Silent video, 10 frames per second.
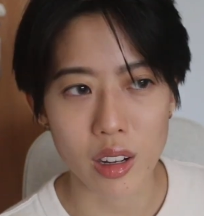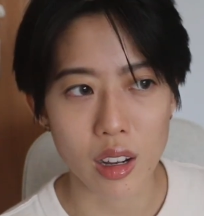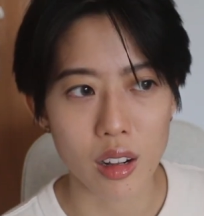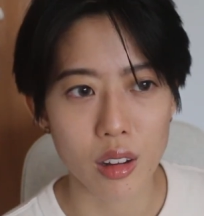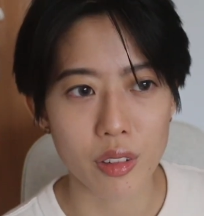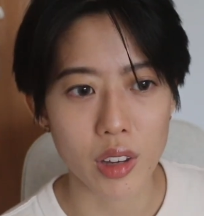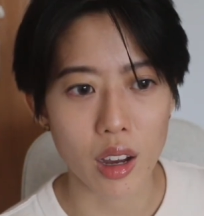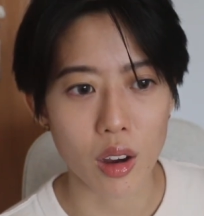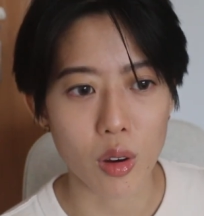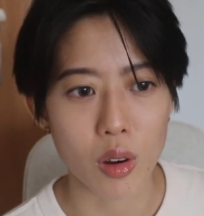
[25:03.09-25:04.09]
And I loved
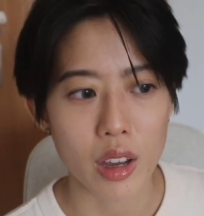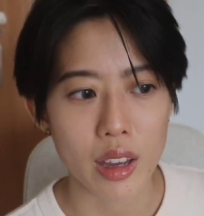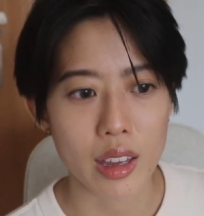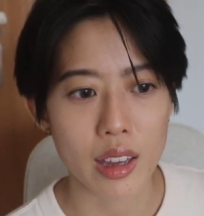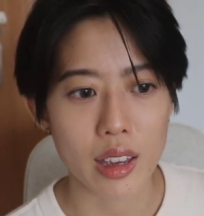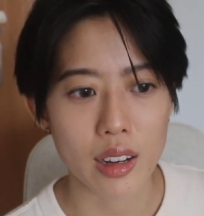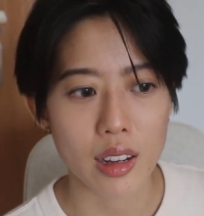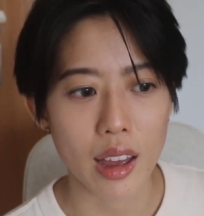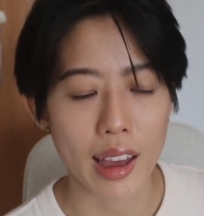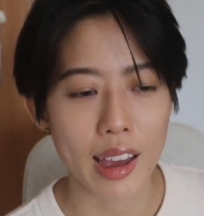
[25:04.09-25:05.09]
how it
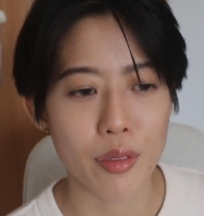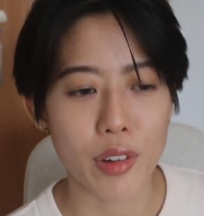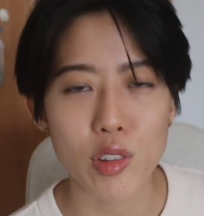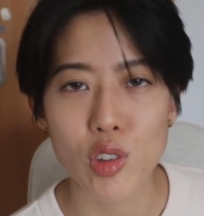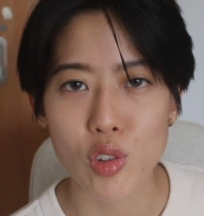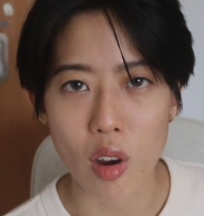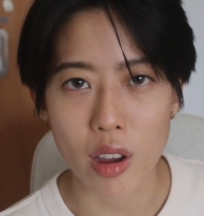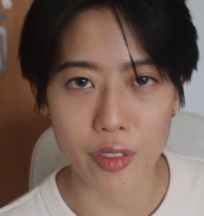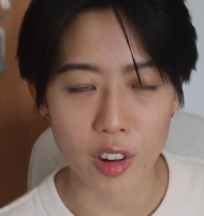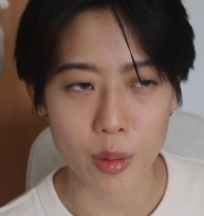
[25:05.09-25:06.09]
had very strong
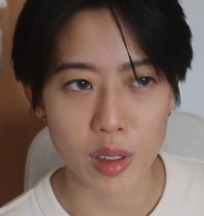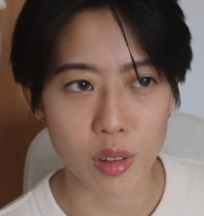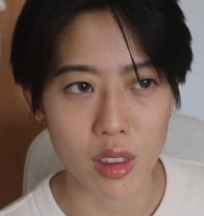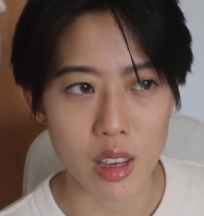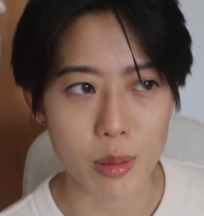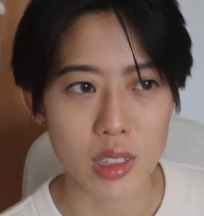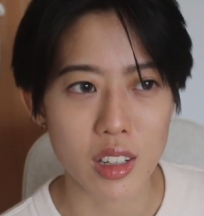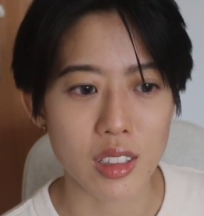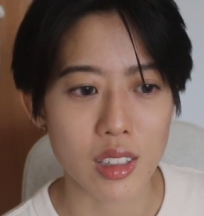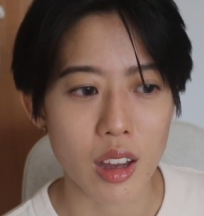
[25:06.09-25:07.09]
environmental themes,
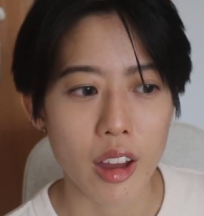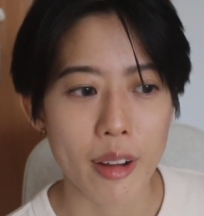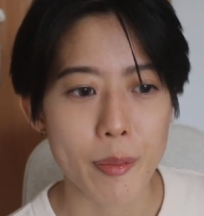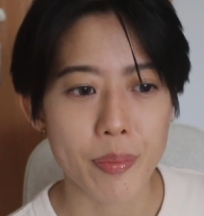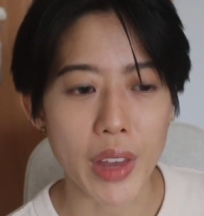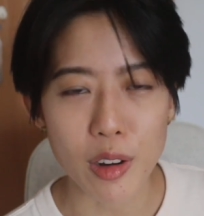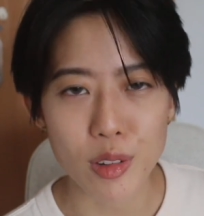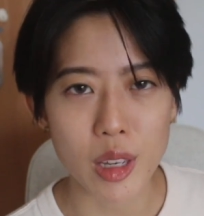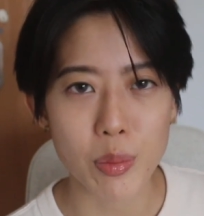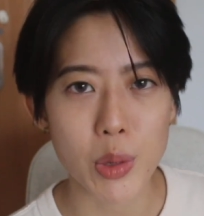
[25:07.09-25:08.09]
because I
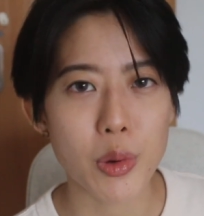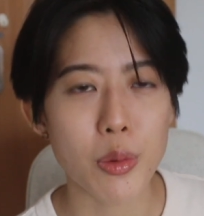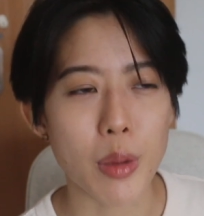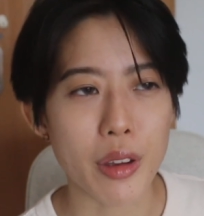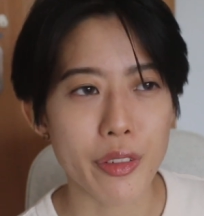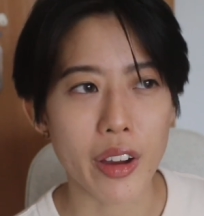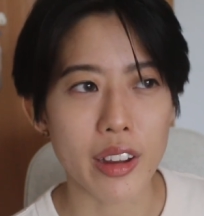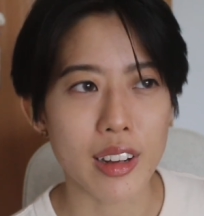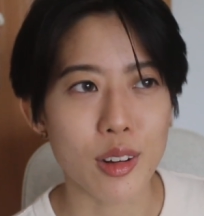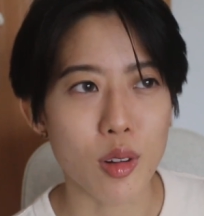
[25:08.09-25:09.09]
know some people might
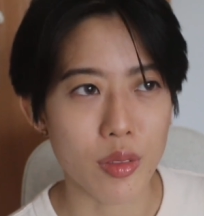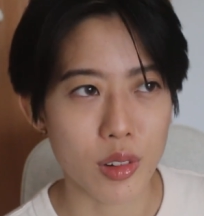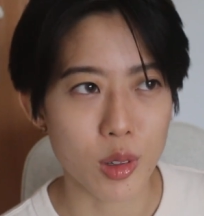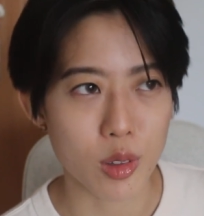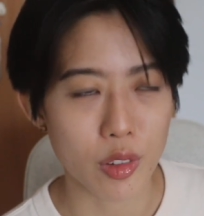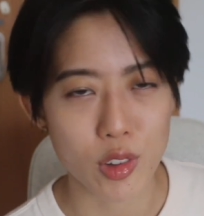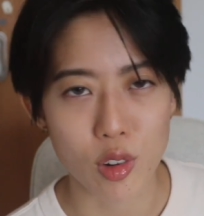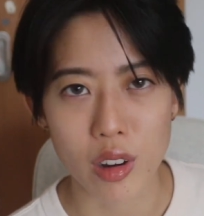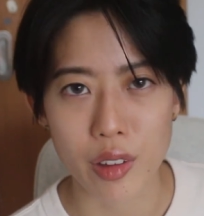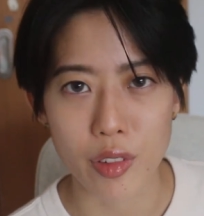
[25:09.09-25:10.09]
find that novels with
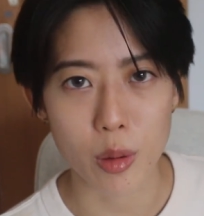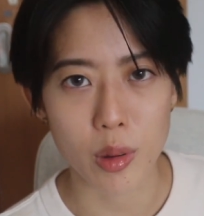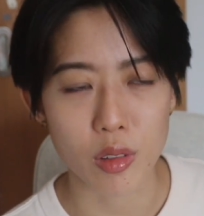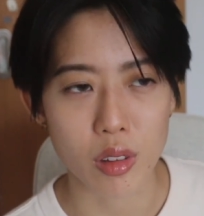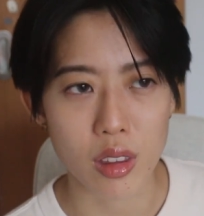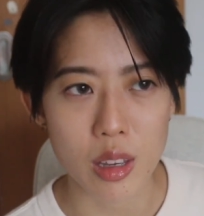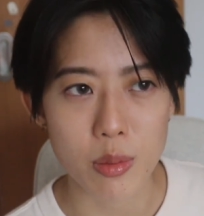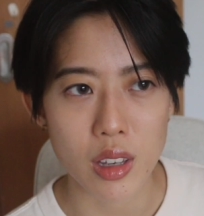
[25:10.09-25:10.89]
strong environmental themes